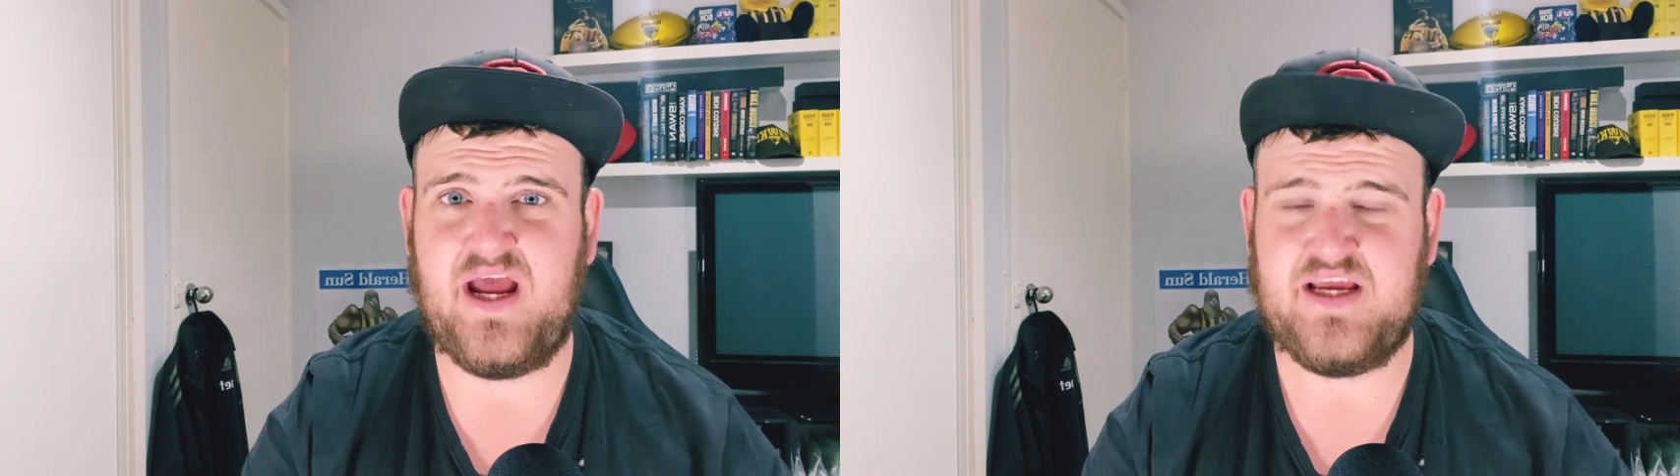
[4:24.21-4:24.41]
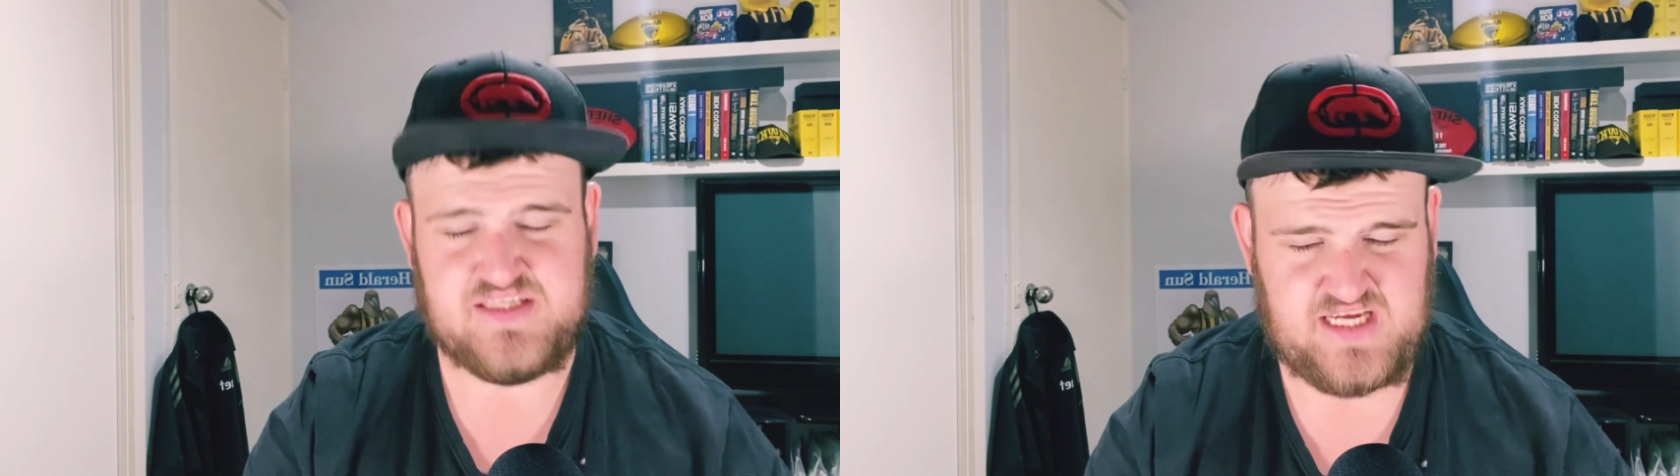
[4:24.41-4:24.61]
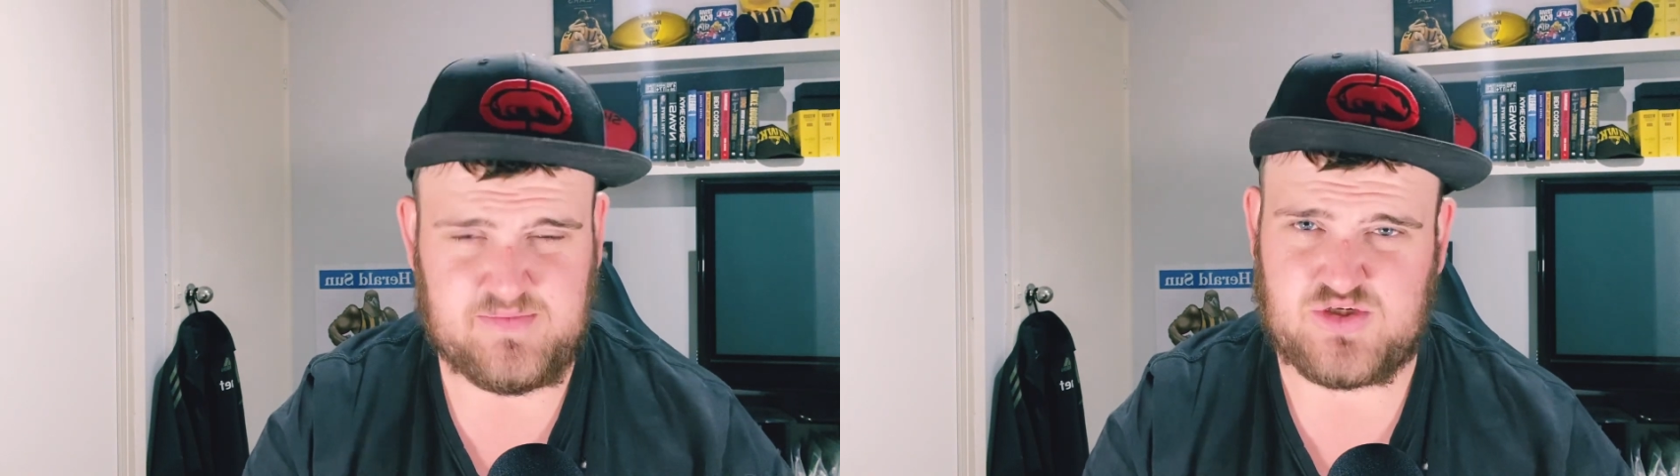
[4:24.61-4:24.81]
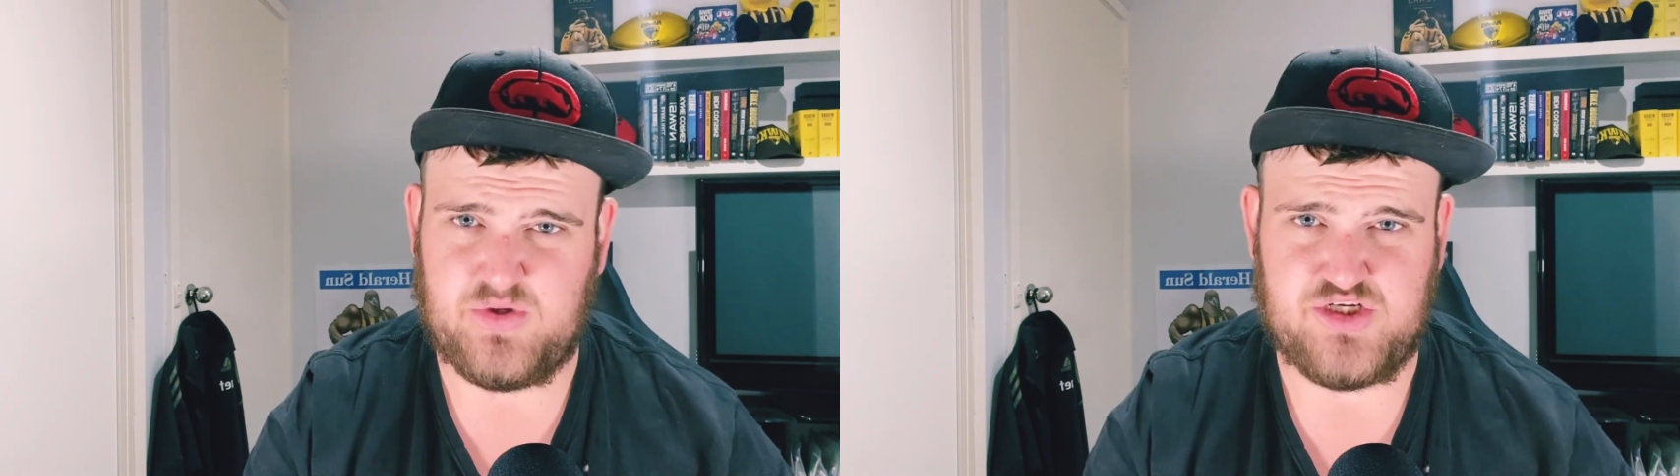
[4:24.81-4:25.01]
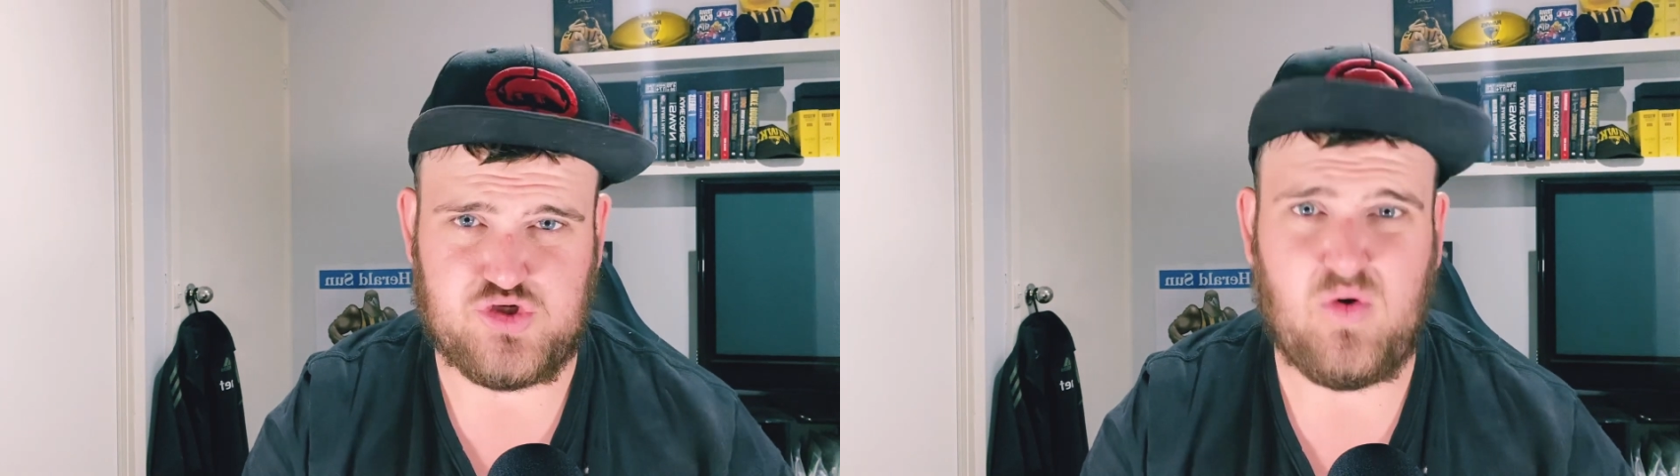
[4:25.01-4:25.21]
He seems to
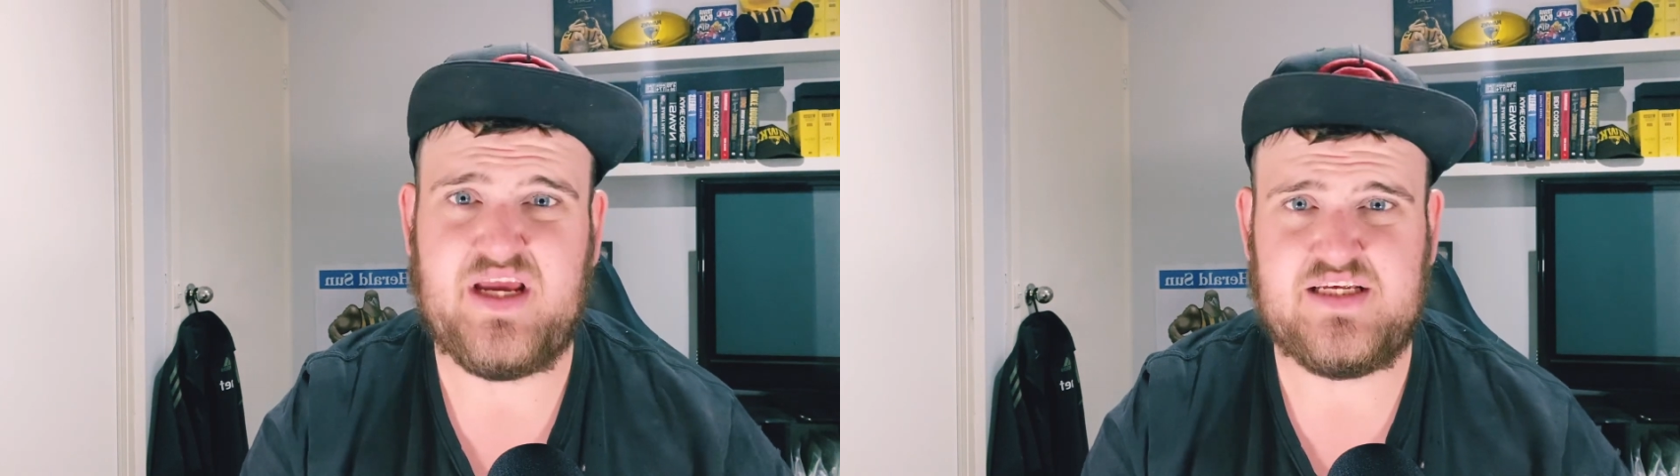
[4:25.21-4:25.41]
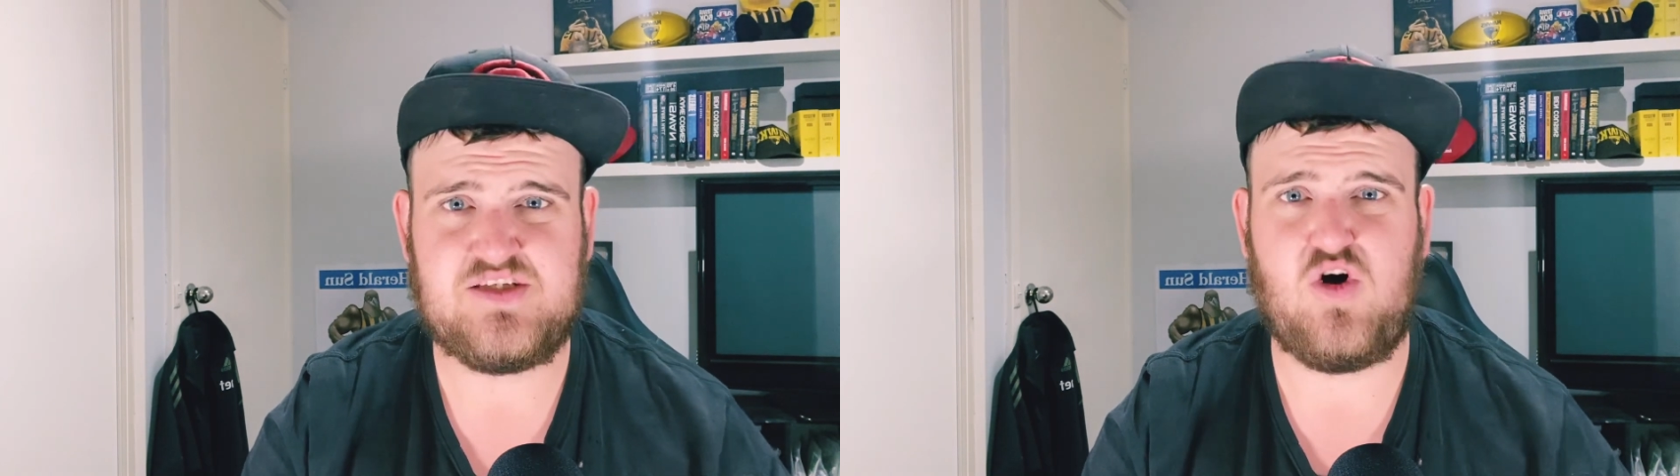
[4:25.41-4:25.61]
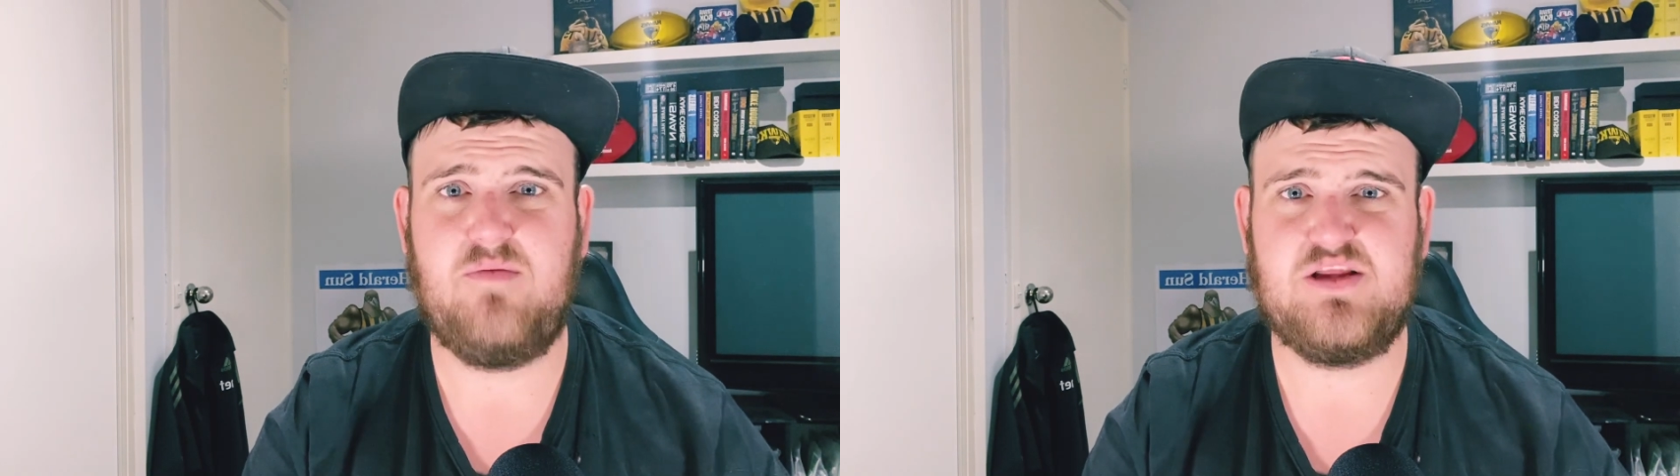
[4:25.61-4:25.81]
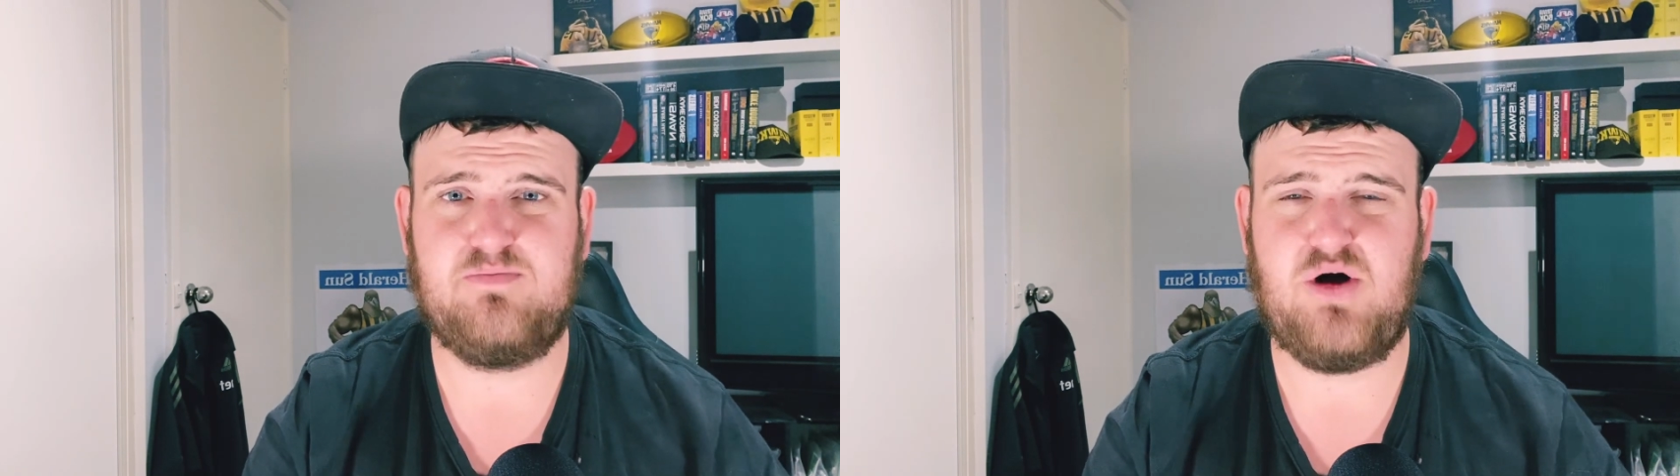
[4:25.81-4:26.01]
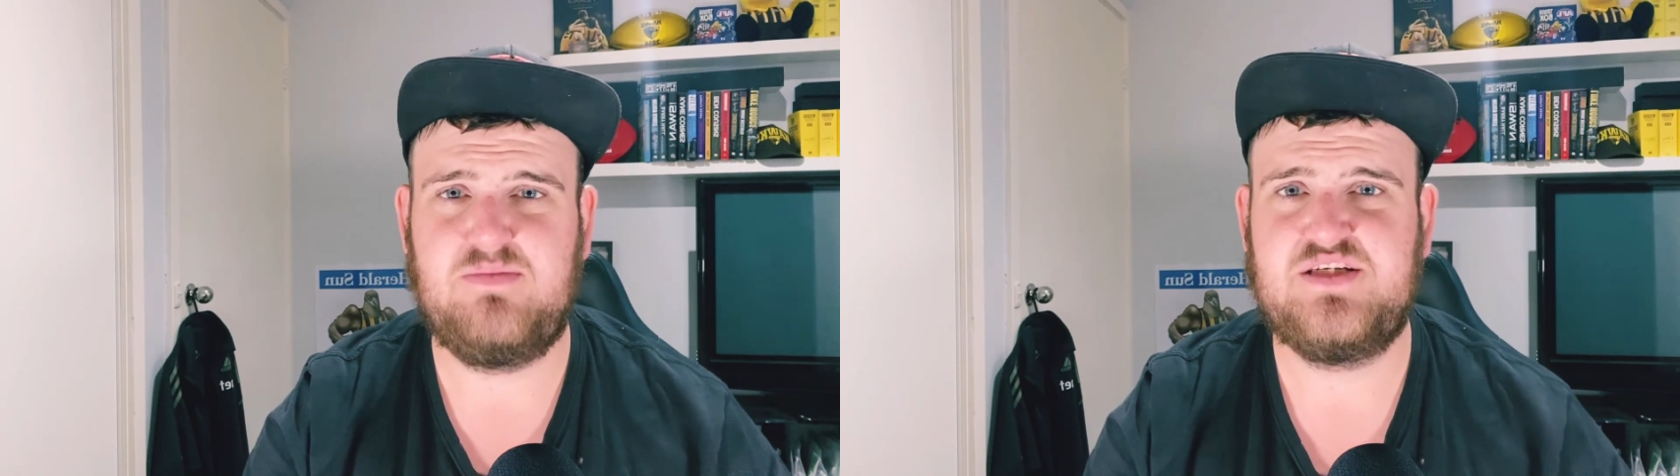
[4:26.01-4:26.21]
enjoy his time at the
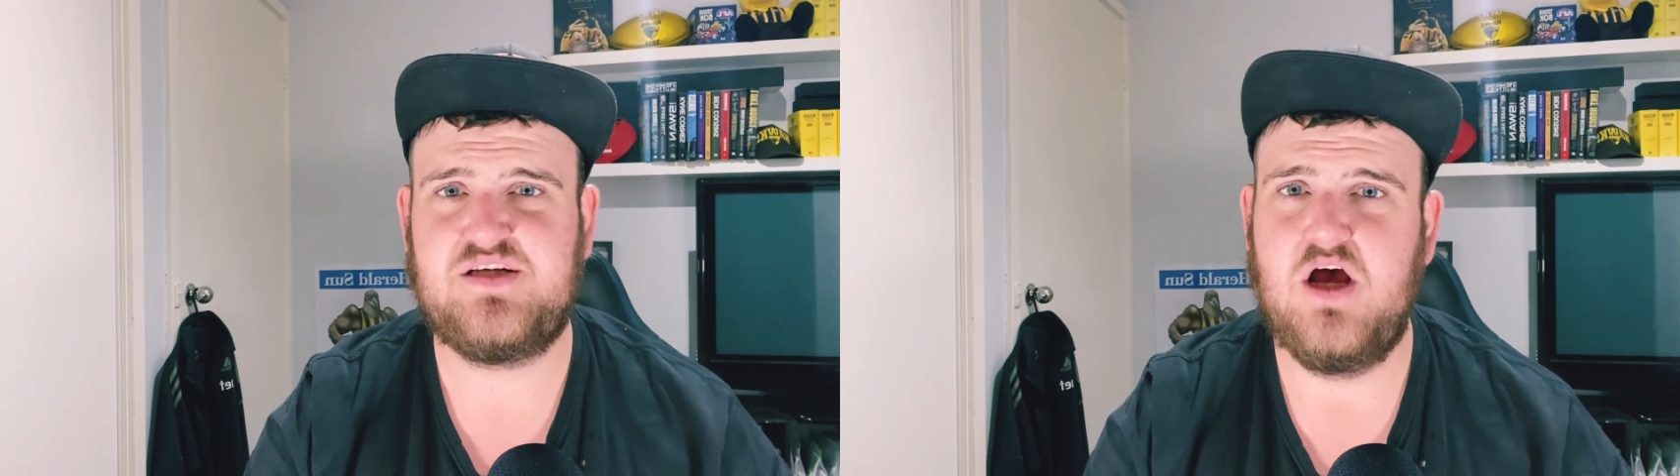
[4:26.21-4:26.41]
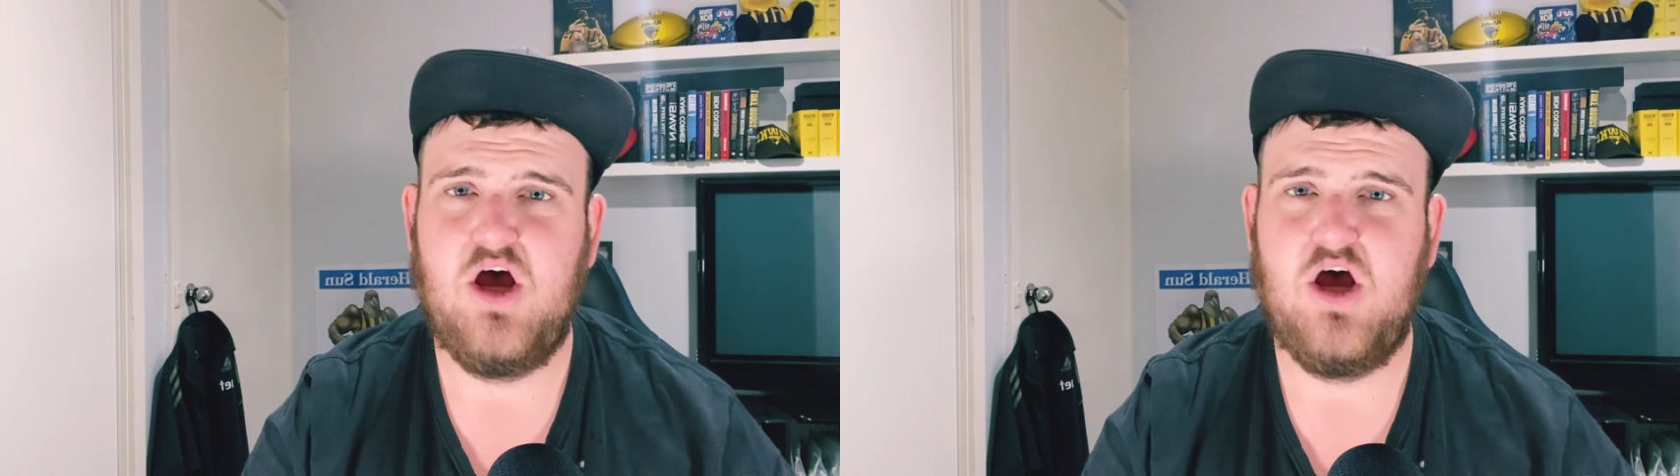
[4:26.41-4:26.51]
Bombers.